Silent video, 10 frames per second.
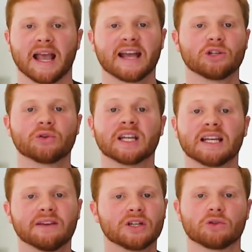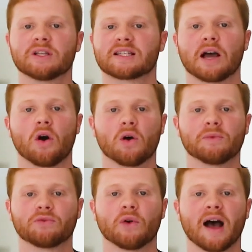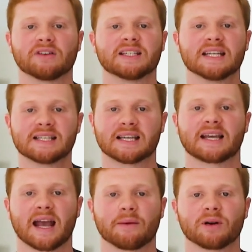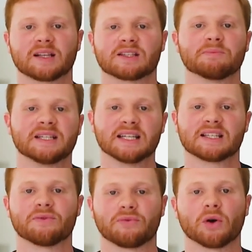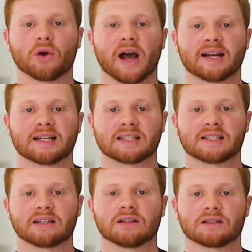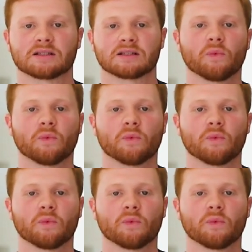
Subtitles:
And you can even do this at home if you have a decent camera and some decent photo editing skills.